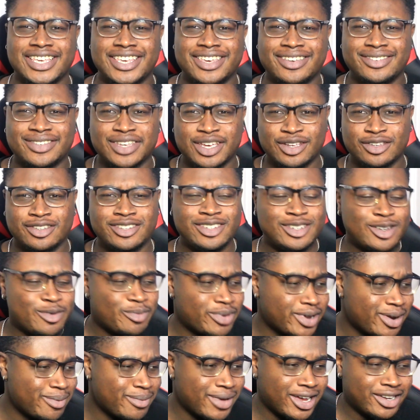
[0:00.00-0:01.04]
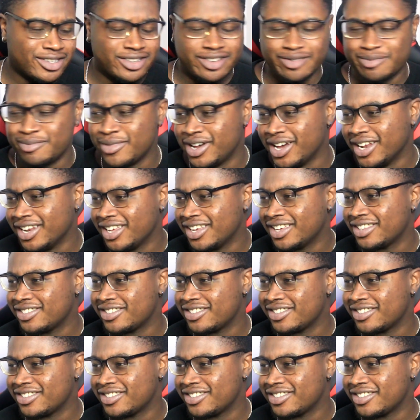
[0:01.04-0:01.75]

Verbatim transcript: he gives out stupid amounts of money.